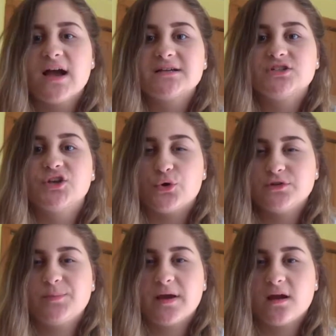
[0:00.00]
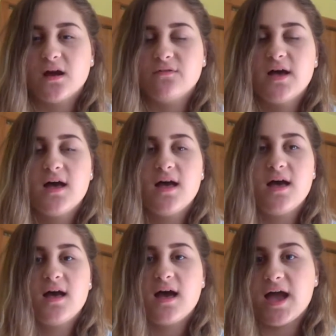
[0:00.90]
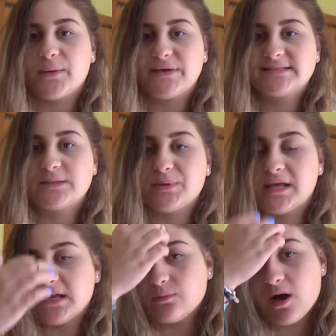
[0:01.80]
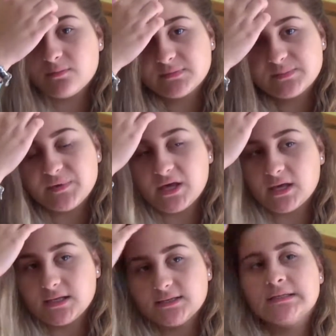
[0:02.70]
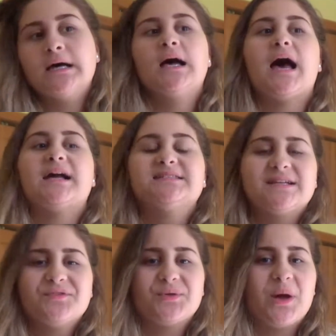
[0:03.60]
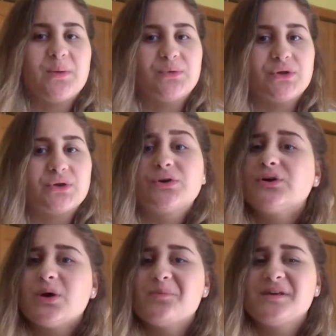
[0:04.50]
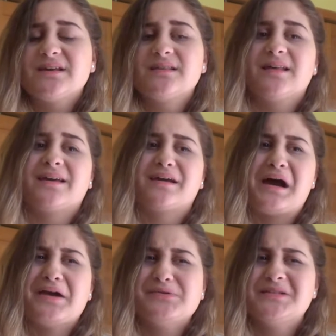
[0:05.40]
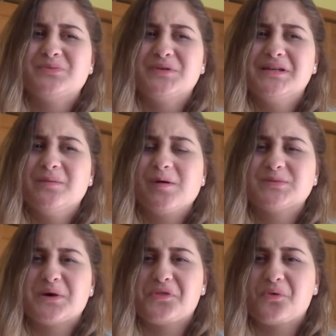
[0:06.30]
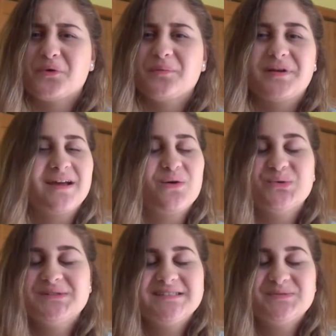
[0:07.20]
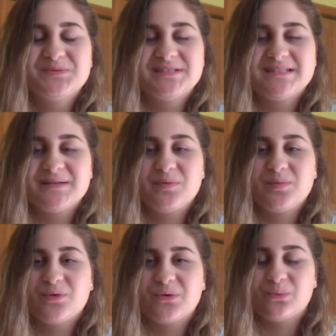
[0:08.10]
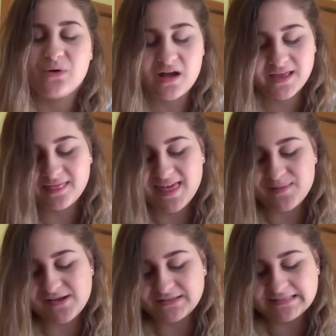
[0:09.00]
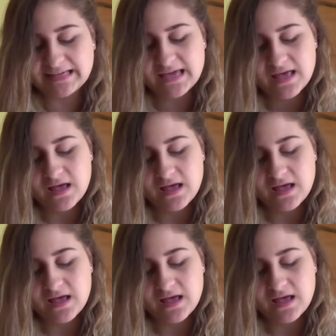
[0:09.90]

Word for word: I actually owned a pair of high-waisted bikini bottoms because I just never thought it would look good on me. Like, high-waisted bikini bottoms, how would that work? But I always would see people rocking them and I was like,